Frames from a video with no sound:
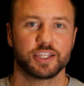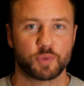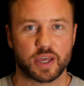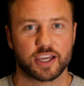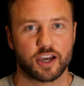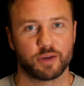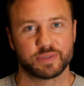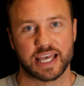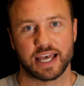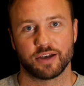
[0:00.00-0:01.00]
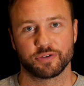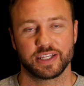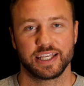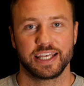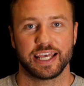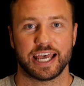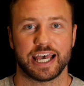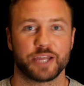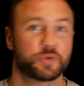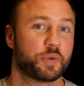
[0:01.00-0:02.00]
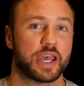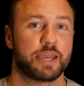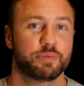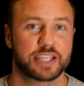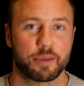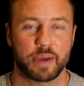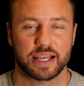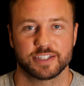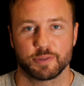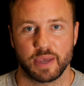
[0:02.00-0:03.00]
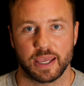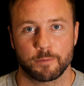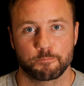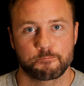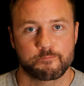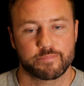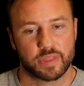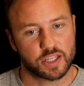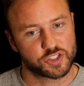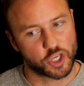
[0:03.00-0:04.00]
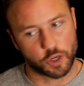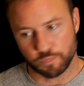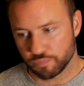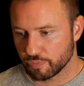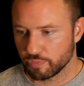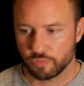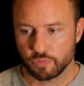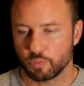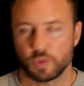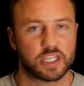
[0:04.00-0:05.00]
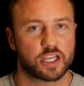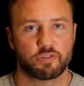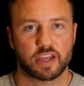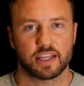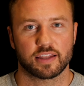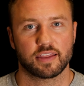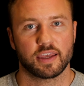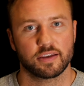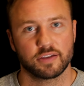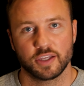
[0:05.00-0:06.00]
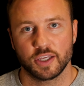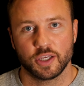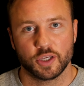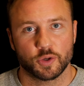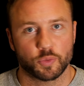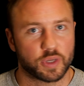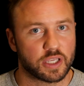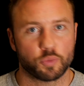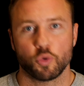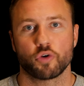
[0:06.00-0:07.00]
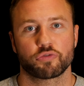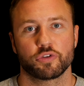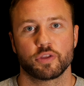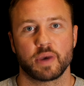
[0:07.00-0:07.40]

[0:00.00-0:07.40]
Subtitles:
the weather calmed down and we were able to get back to the bay. And so we did our regular thing. We walked through the